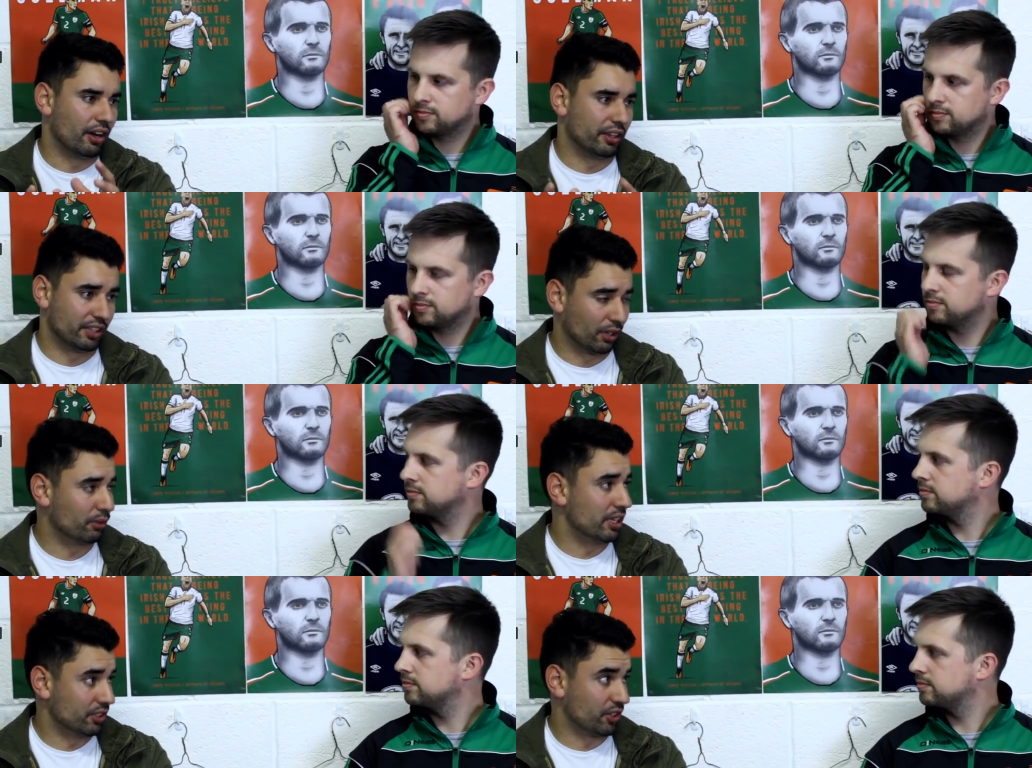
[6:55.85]
Speaker 1: I think
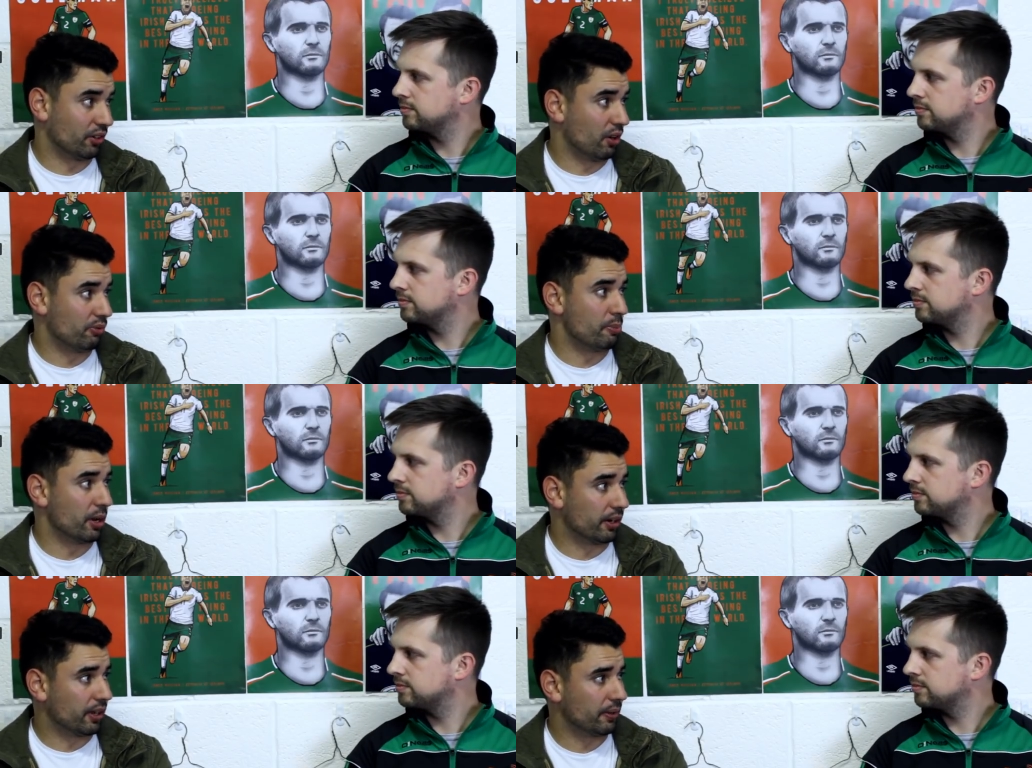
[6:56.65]
O'Neill's going to go for
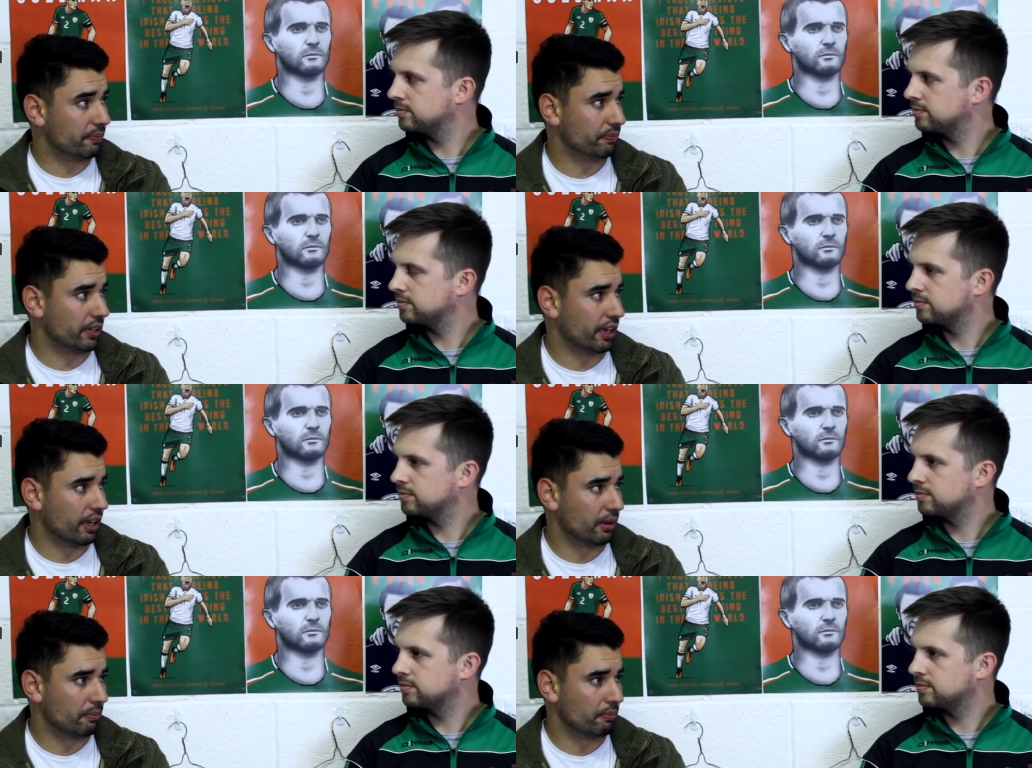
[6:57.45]
Burke
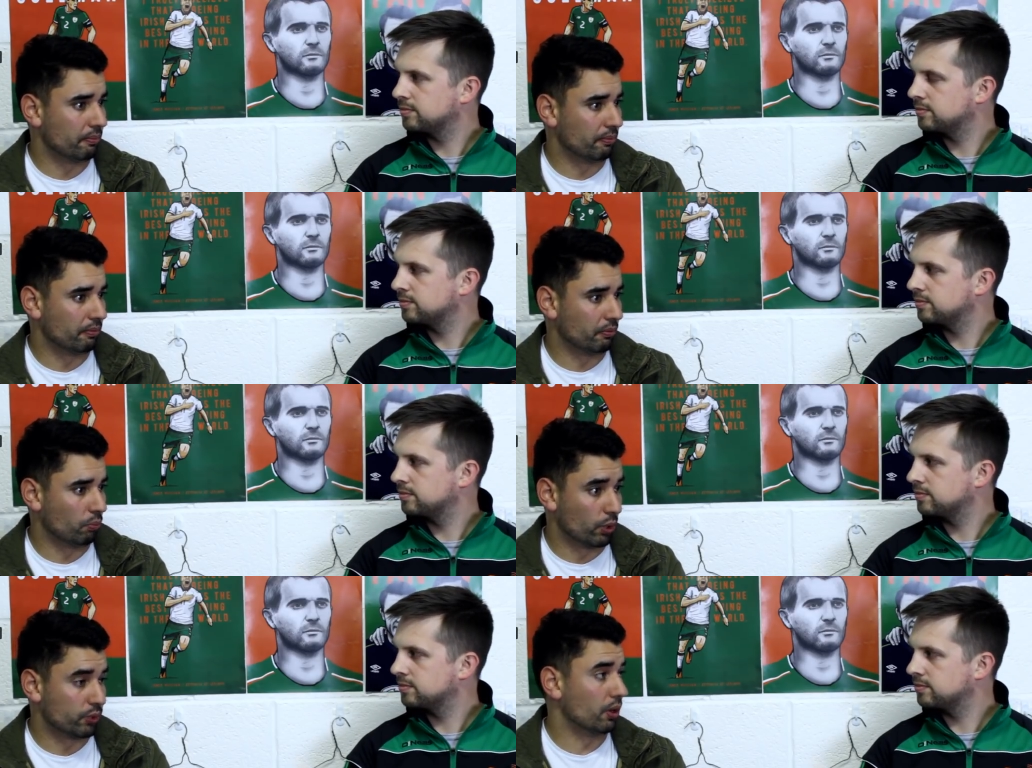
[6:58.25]
um,
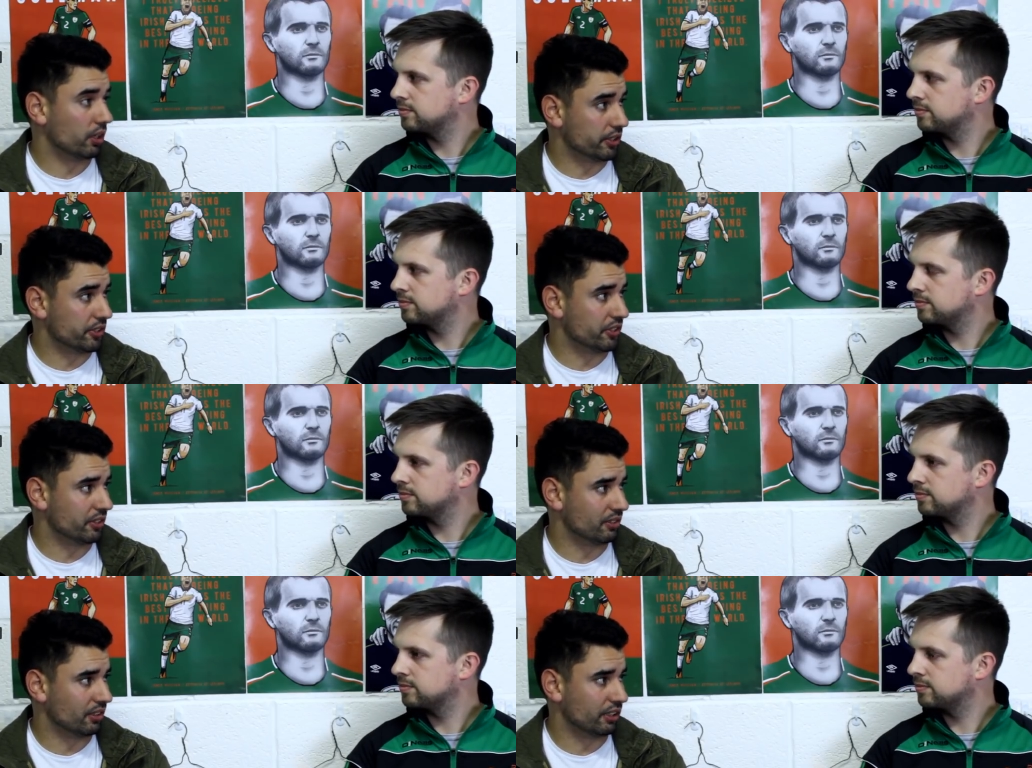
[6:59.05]
with
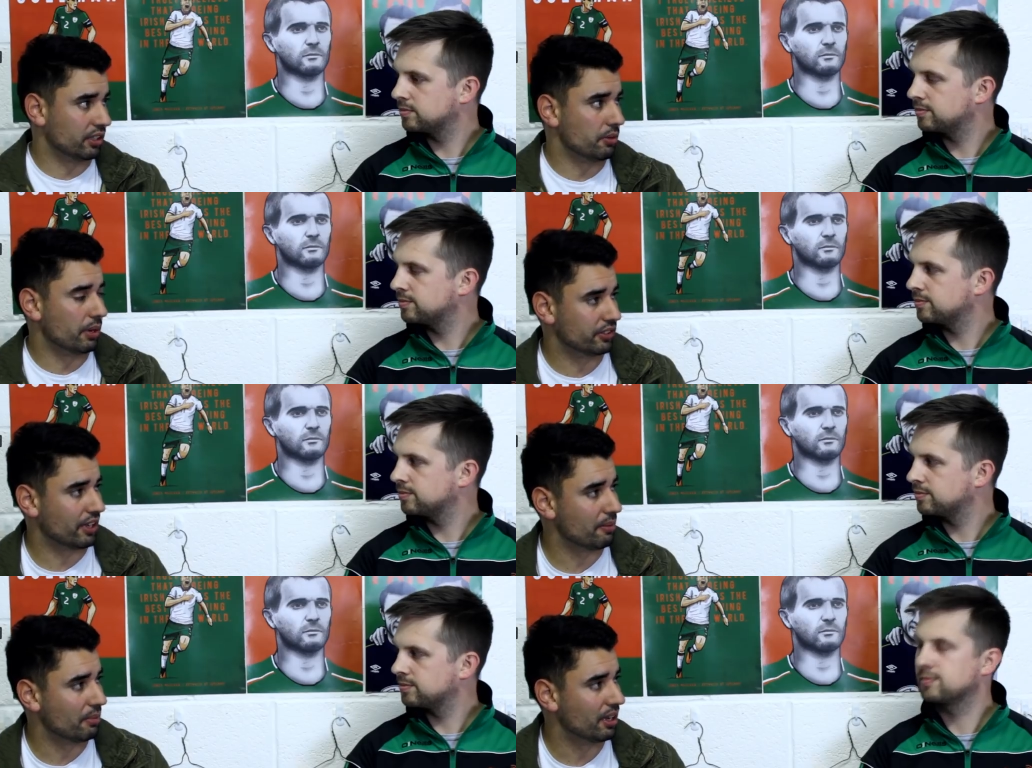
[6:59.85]
Walters, like the US
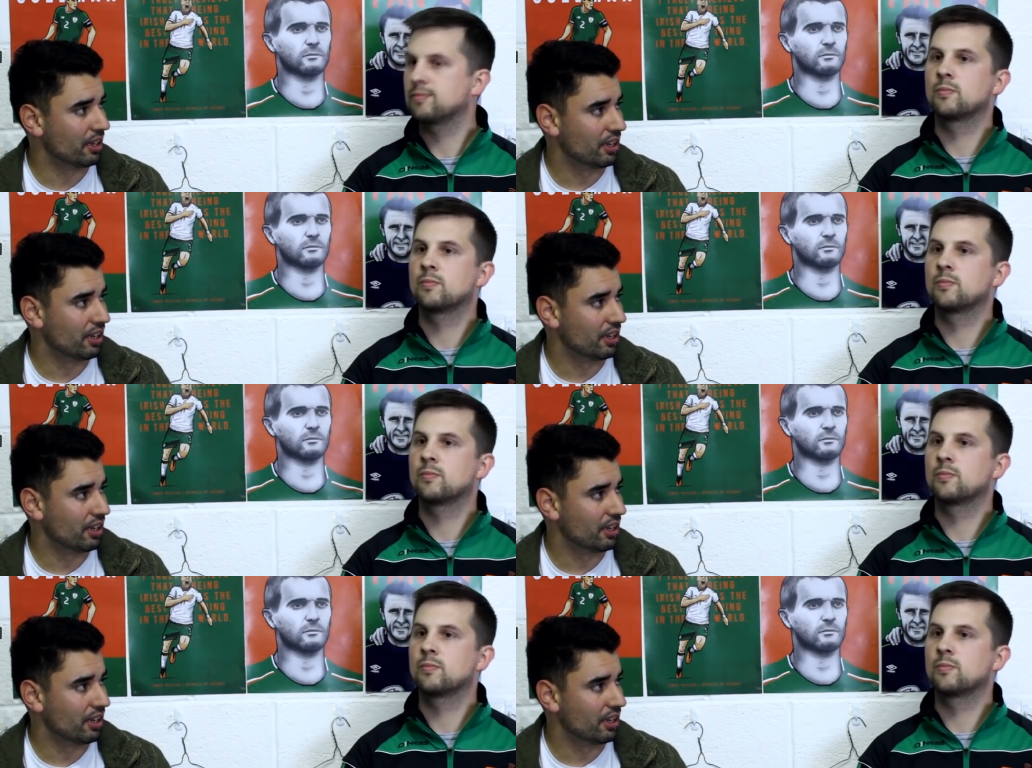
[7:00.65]
game